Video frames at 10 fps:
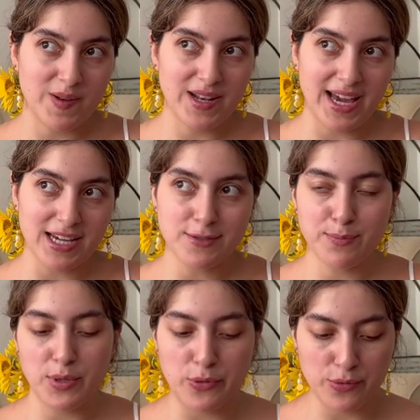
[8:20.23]
light
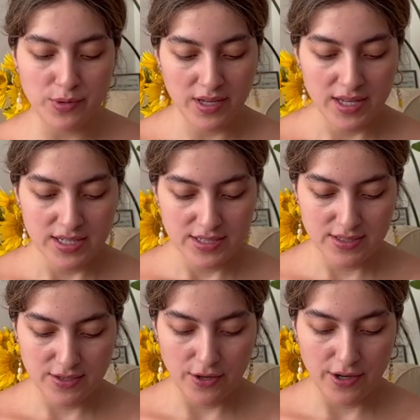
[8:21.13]
blue
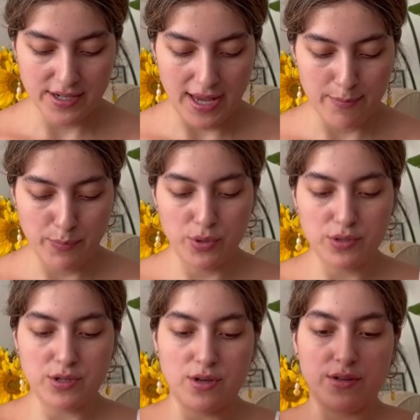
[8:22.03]
skirt, I put
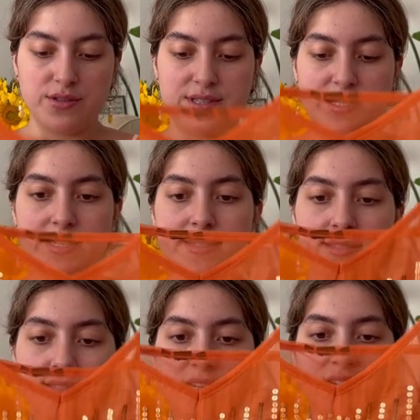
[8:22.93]
on this